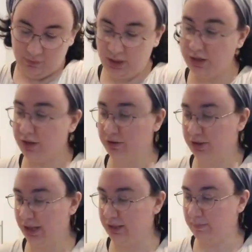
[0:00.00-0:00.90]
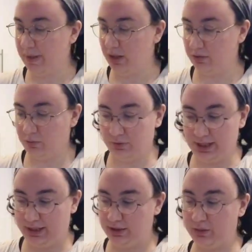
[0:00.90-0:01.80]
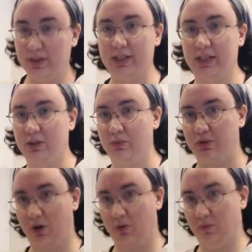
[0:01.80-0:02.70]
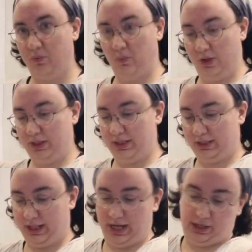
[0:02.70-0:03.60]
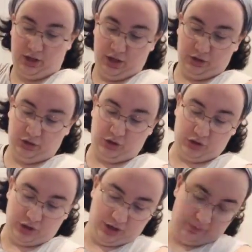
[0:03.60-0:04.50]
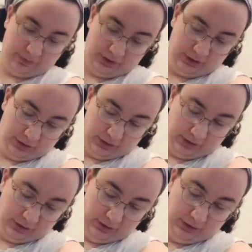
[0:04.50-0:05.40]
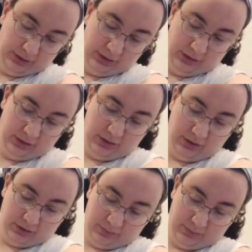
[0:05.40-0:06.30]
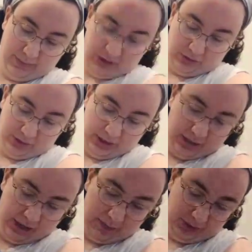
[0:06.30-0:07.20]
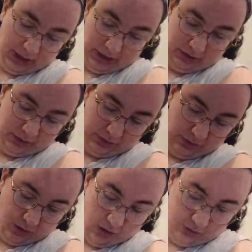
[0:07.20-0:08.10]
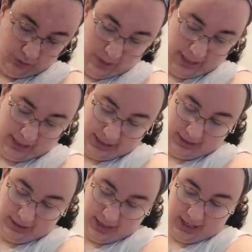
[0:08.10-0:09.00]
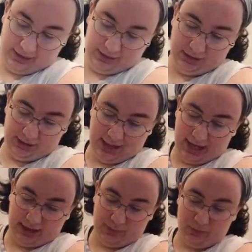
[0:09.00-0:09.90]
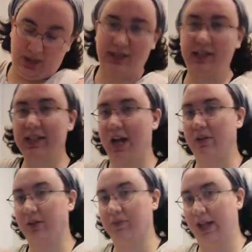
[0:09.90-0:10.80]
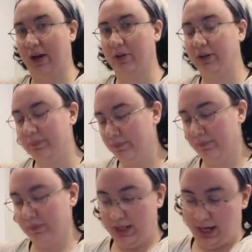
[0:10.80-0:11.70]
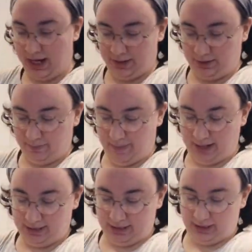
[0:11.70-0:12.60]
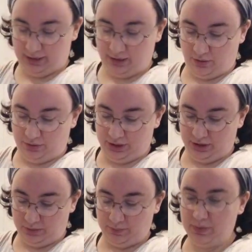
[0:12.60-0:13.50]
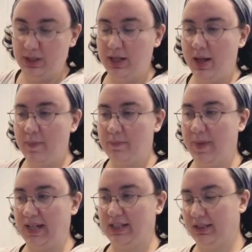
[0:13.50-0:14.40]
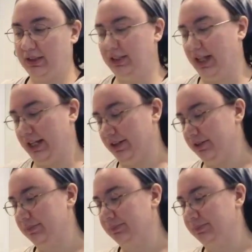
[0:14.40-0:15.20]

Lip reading: Another thing that bakers will tell you is that you don't want to like shove your measuring cup like all the way in, and because that compresses down the flour and makes it so that you're basically like,